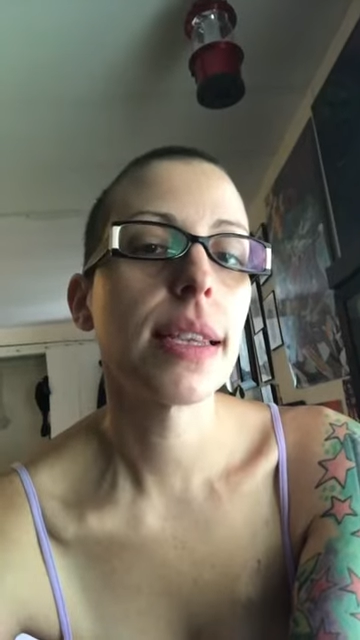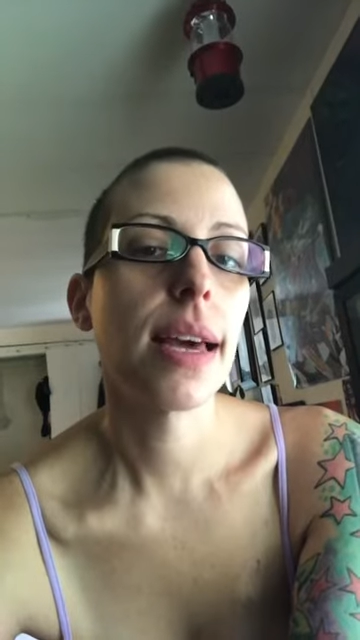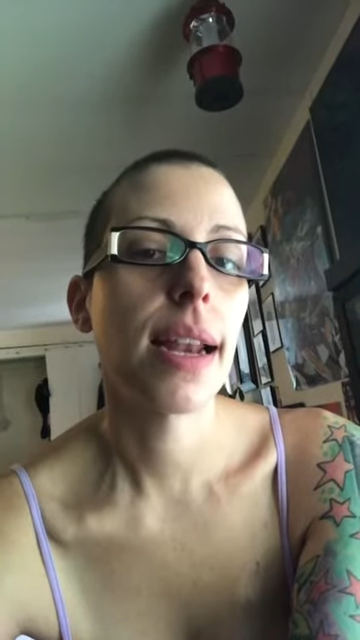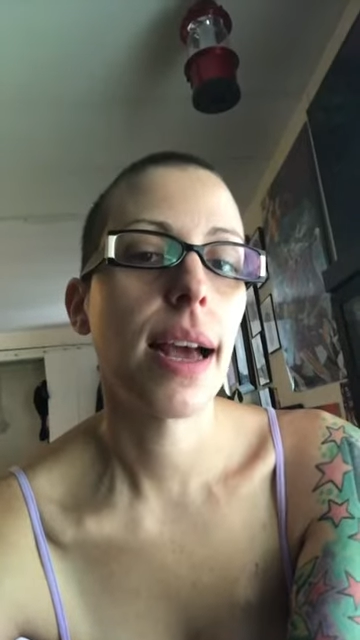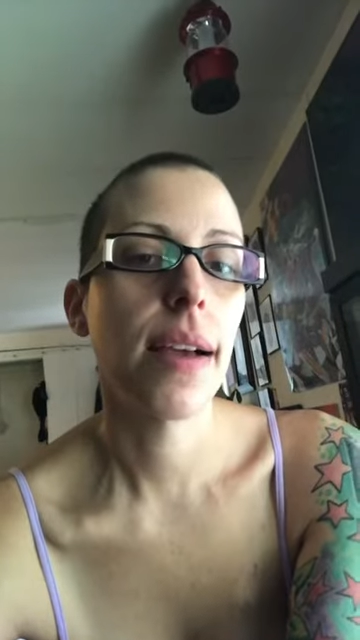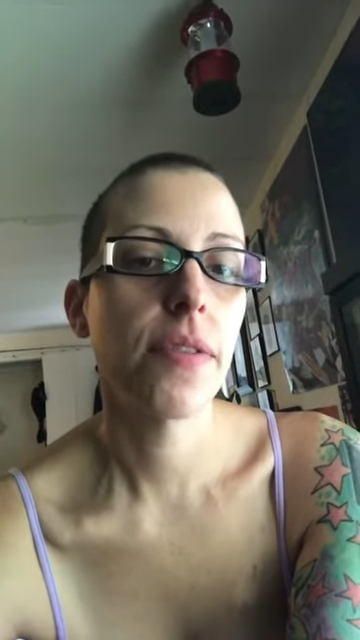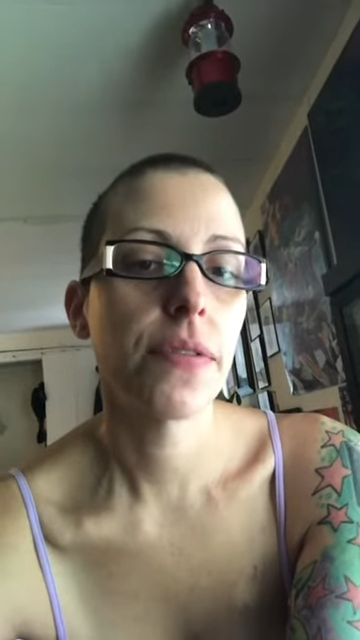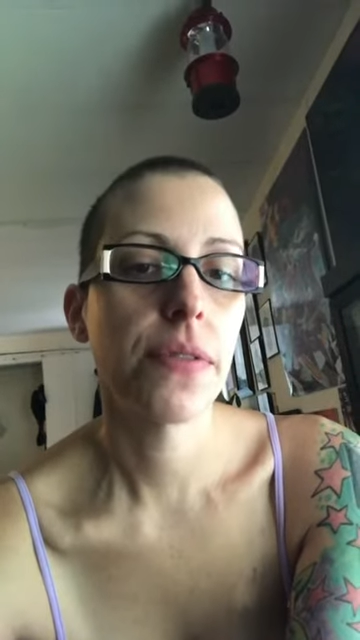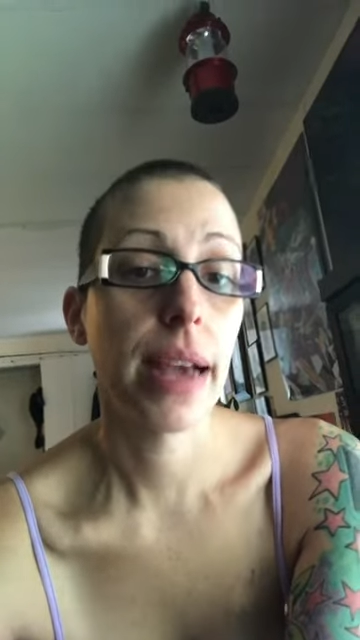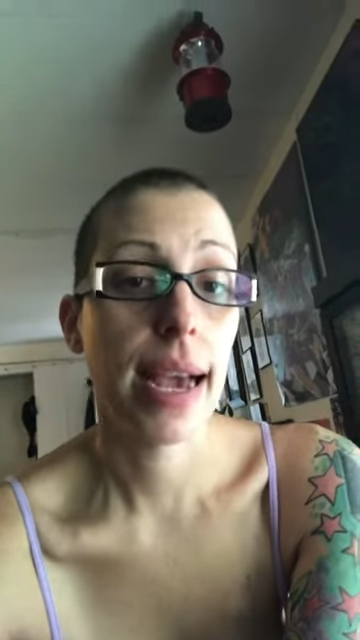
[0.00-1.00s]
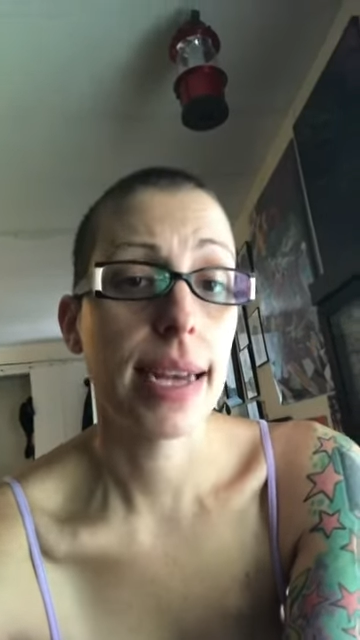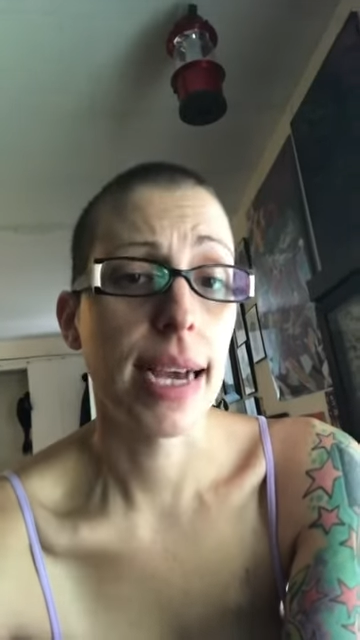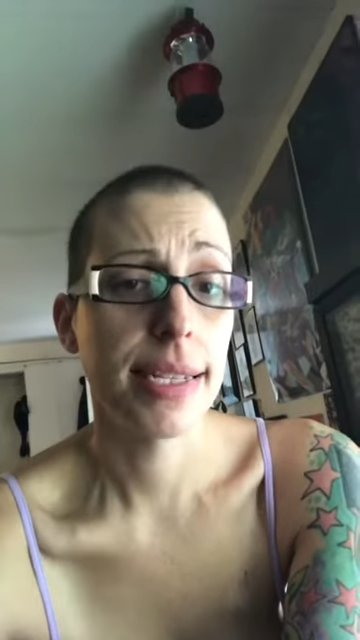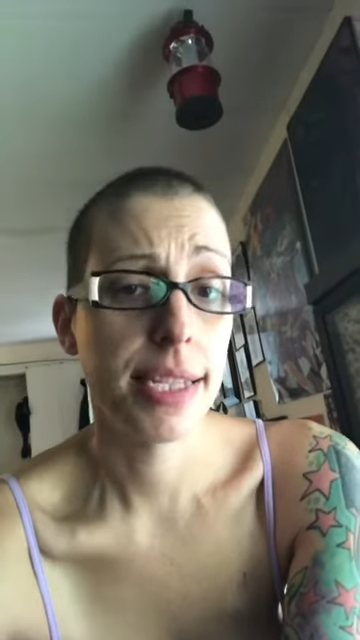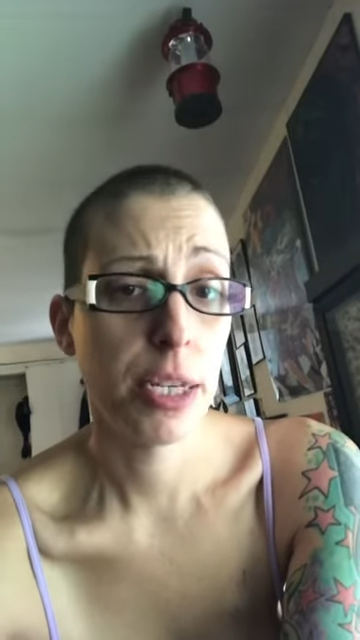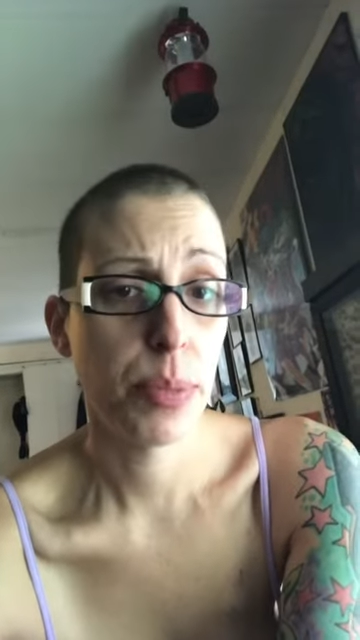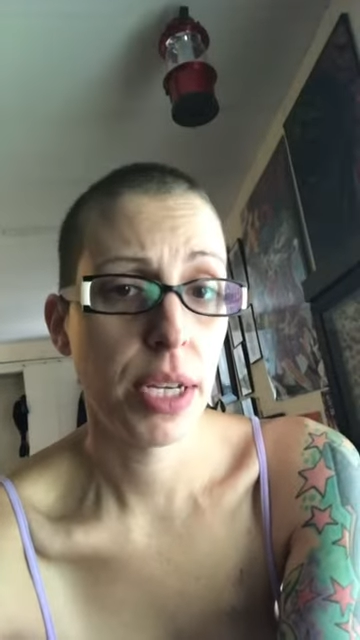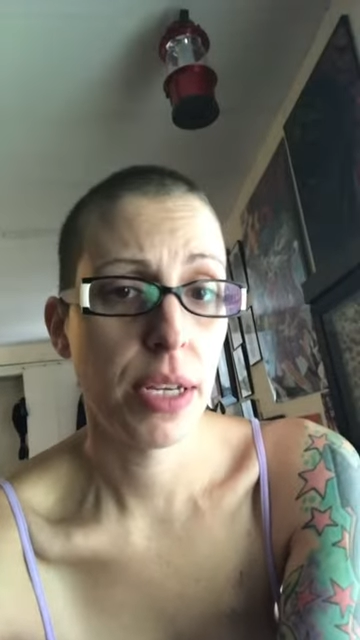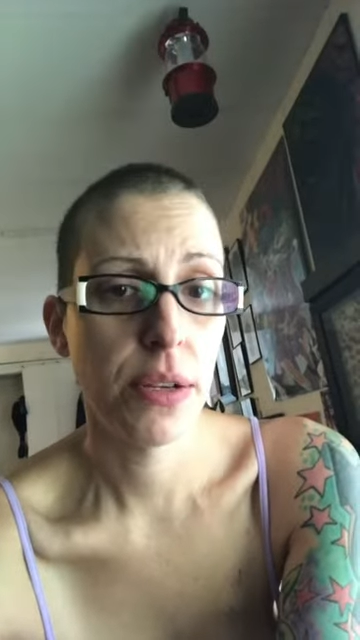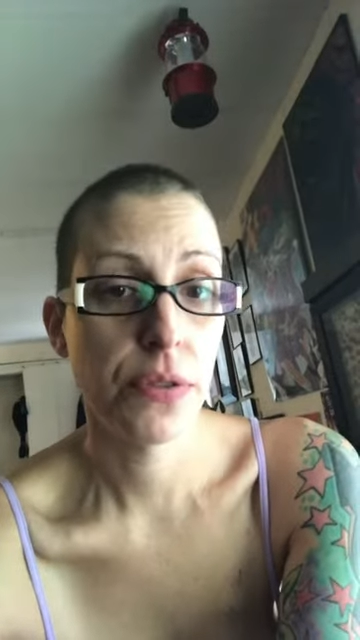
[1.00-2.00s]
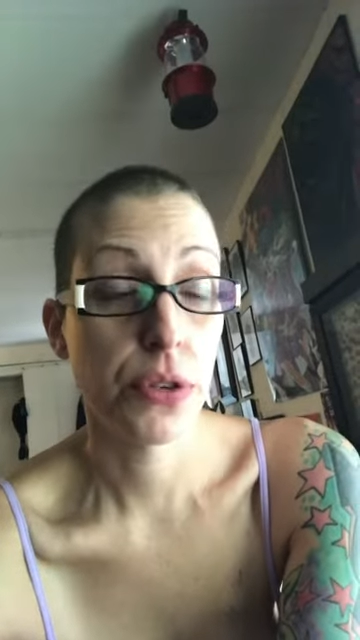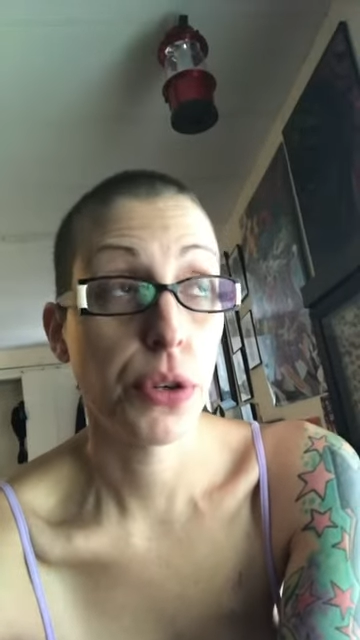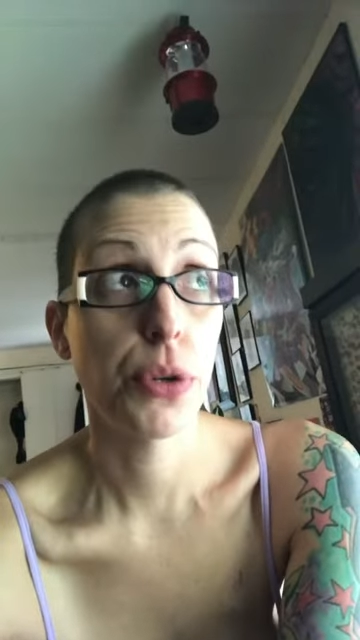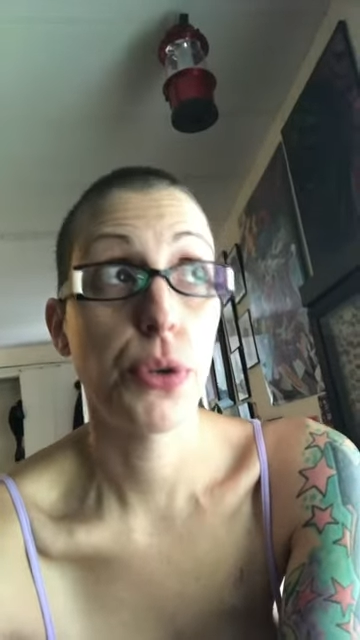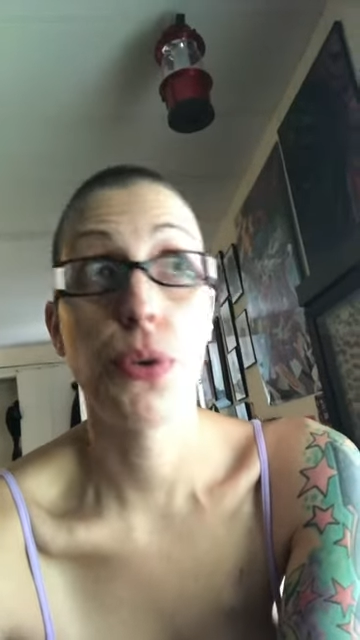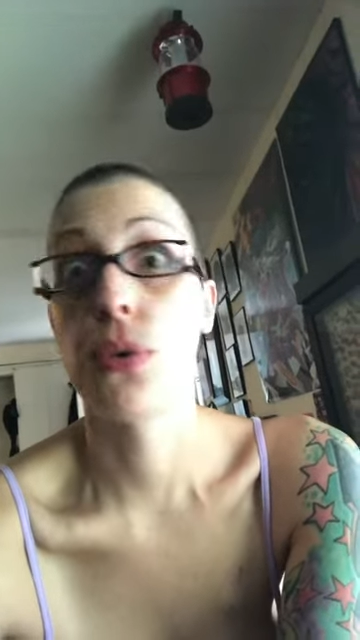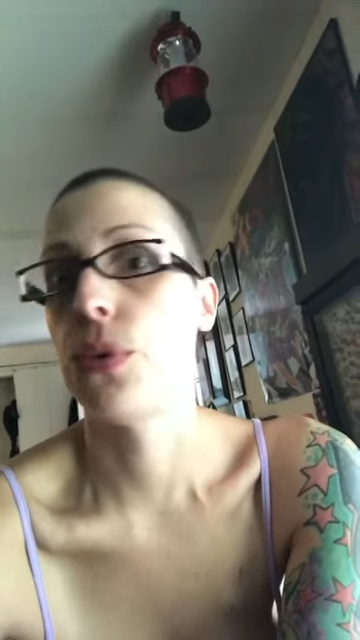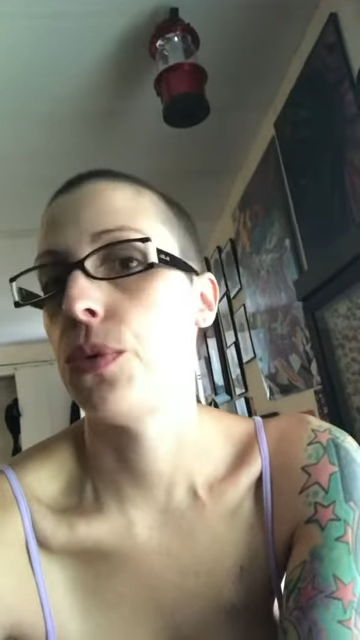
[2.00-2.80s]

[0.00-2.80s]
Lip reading: that I've had ITP for who